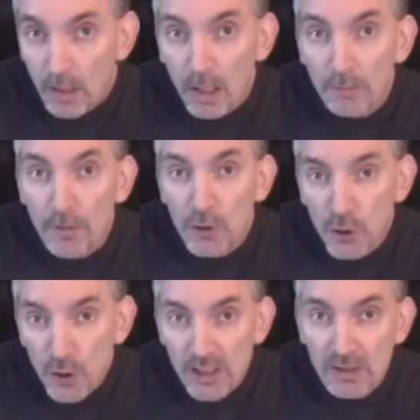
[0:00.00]
And for
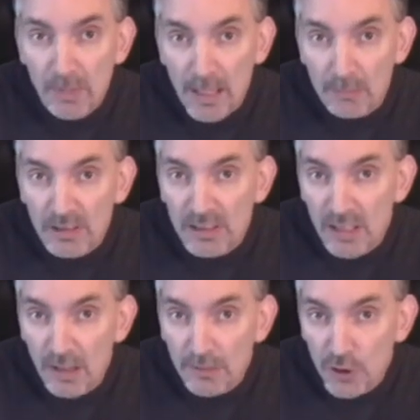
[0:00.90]
your experiments this
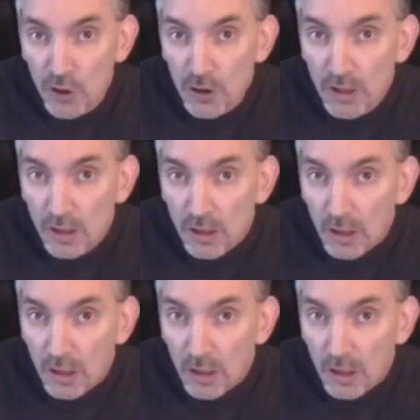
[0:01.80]
afternoon,